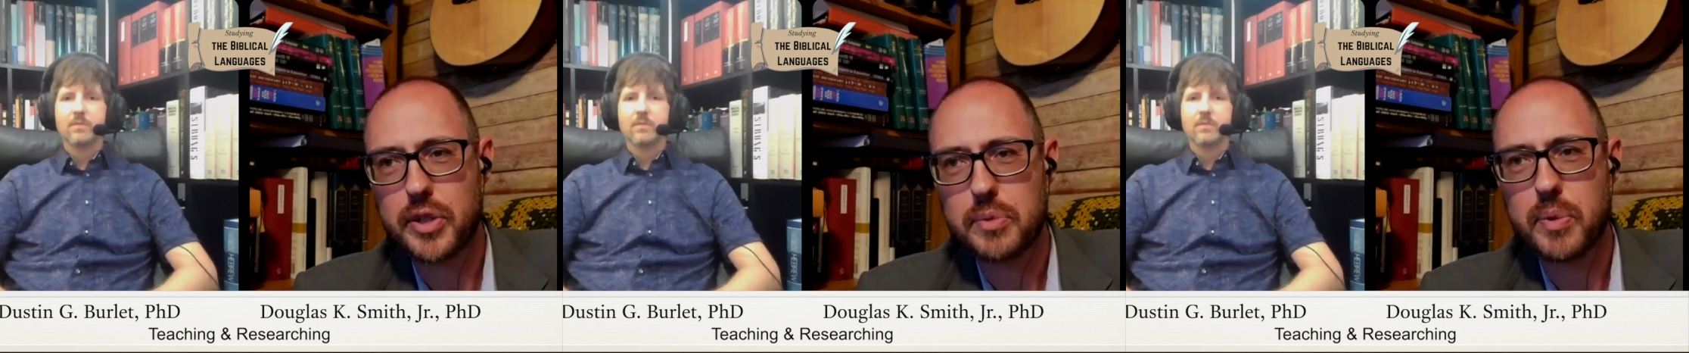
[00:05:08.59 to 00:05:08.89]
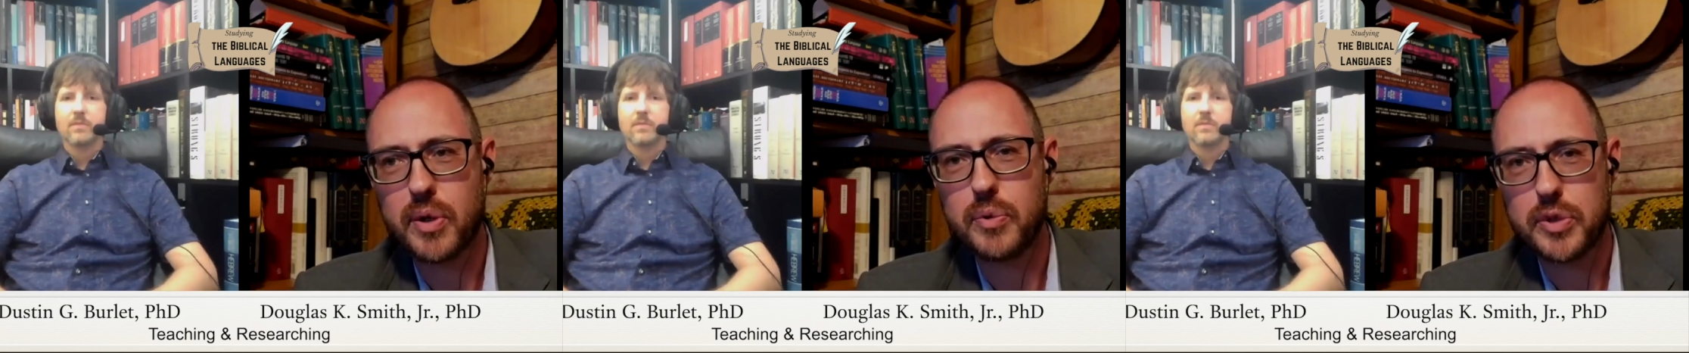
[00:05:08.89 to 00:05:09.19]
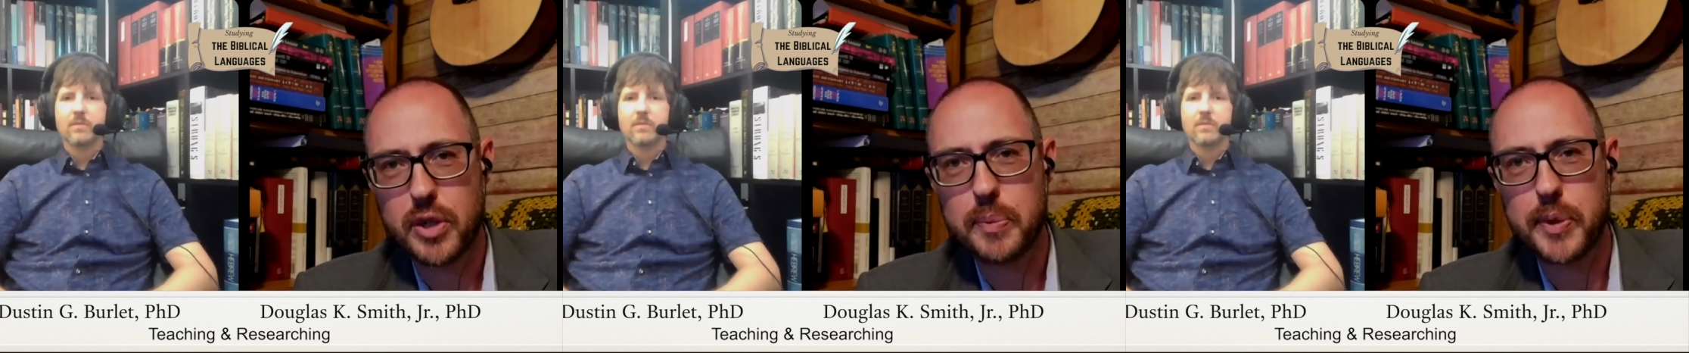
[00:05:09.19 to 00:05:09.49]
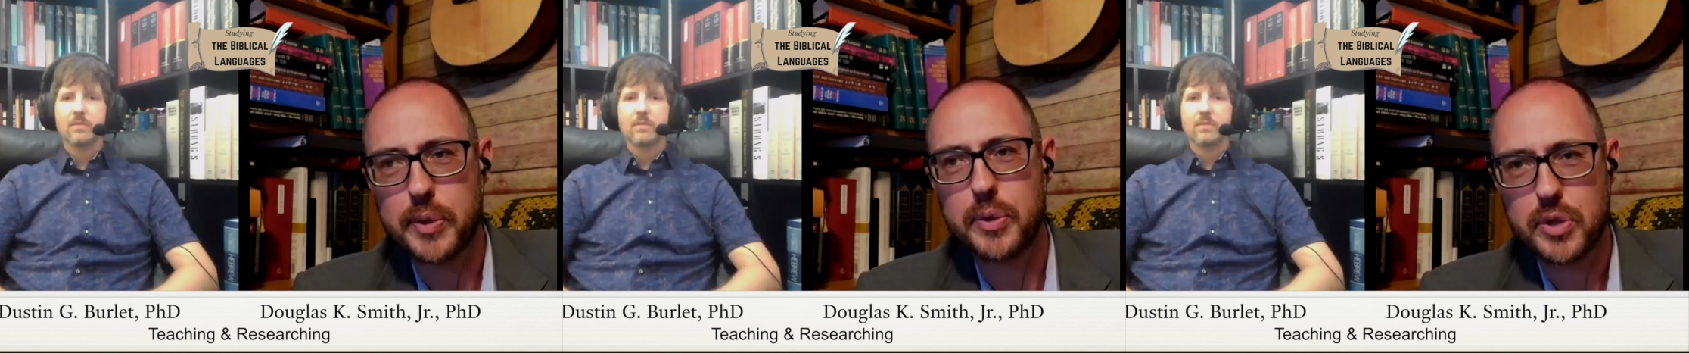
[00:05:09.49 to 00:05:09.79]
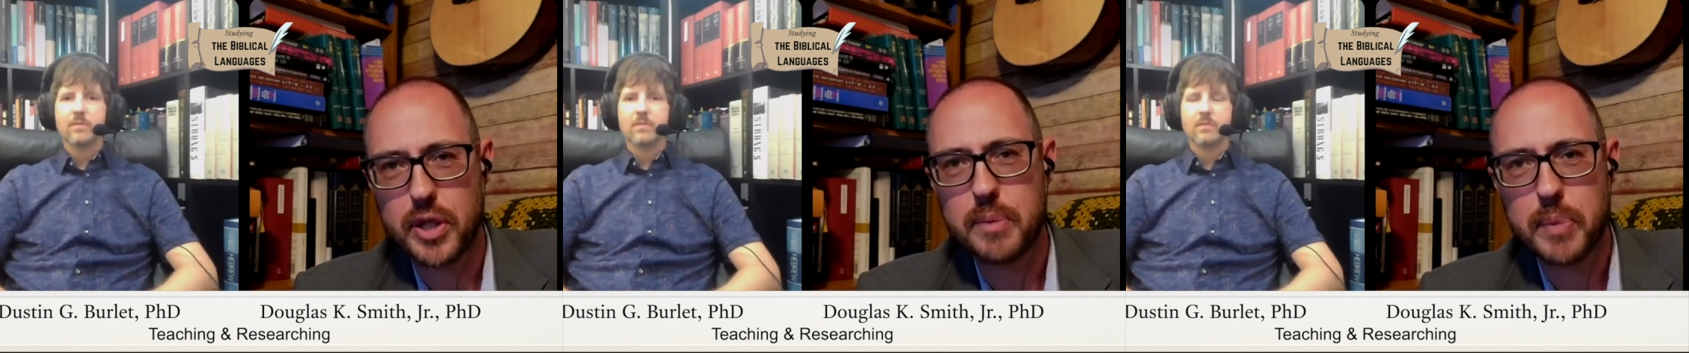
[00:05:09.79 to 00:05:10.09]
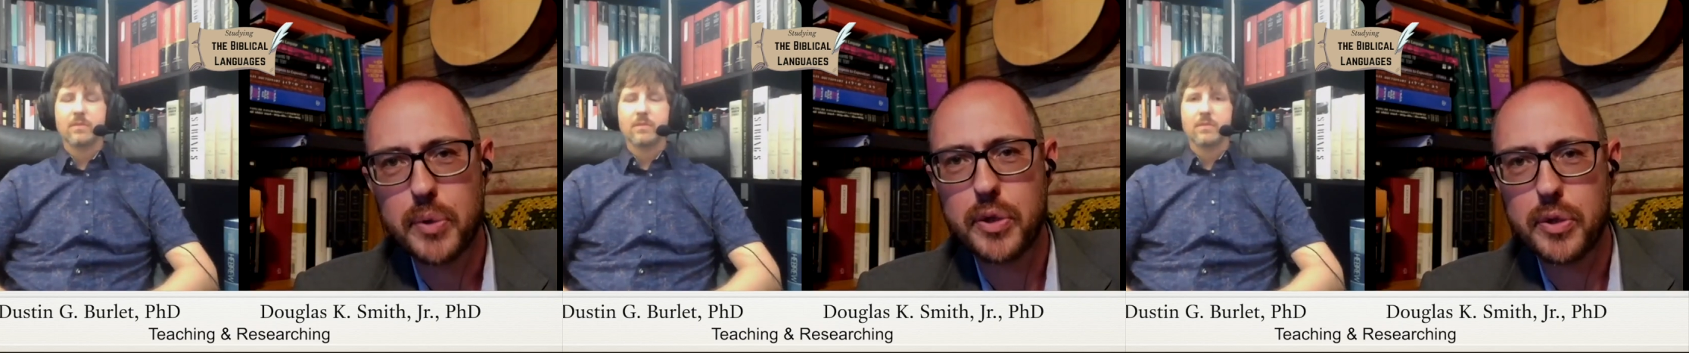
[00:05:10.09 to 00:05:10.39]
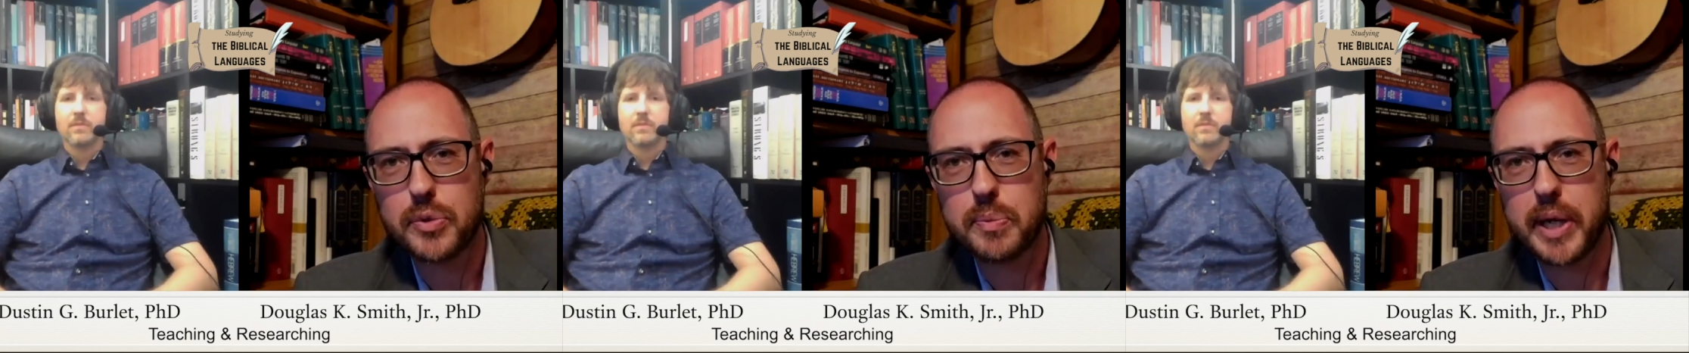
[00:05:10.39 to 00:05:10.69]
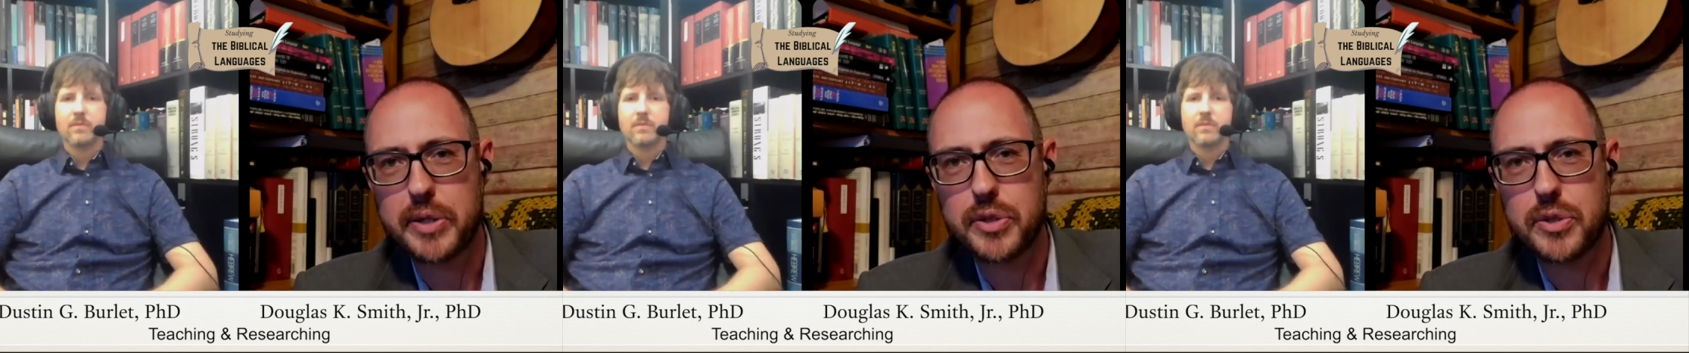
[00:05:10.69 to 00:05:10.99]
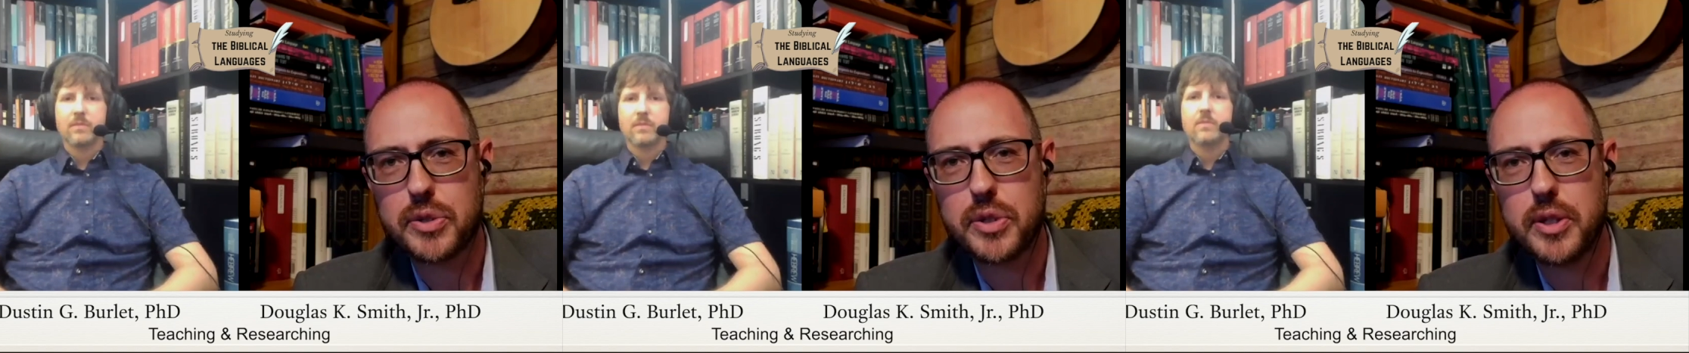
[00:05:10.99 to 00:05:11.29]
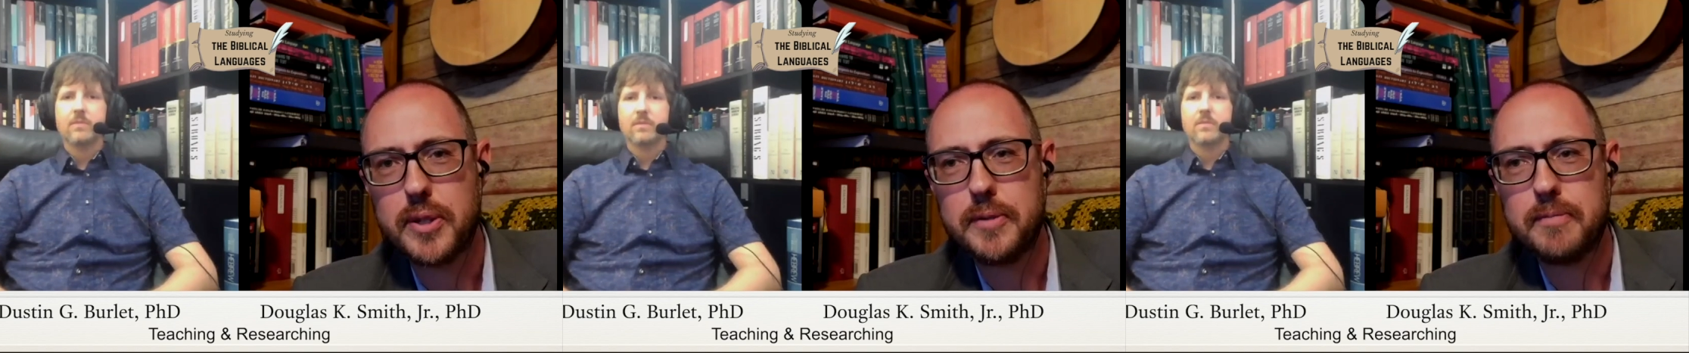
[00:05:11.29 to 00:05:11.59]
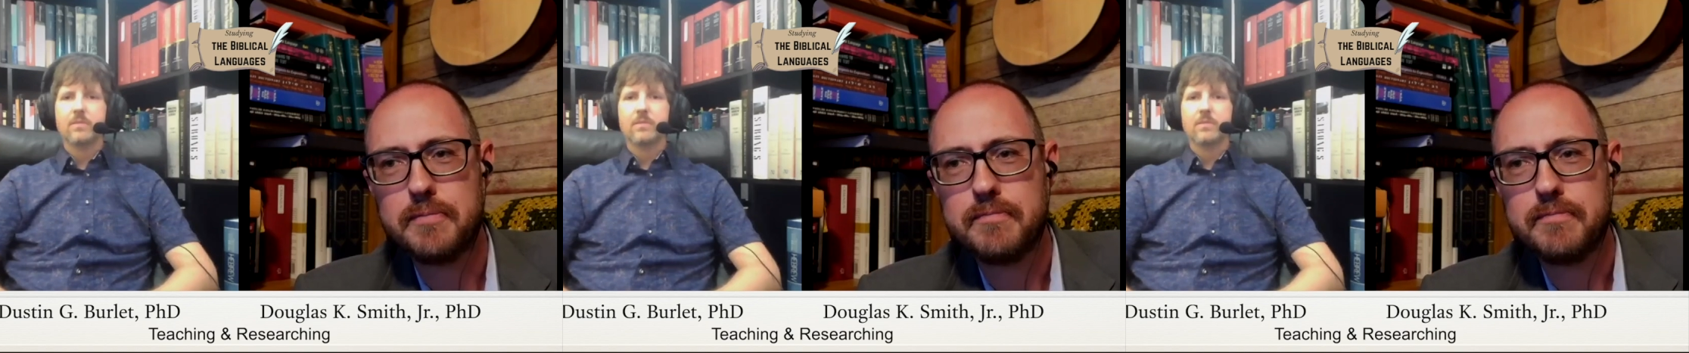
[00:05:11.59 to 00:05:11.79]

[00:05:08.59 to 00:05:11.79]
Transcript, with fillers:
Speaker 1: That's that's part of what's helping understand both of those passages.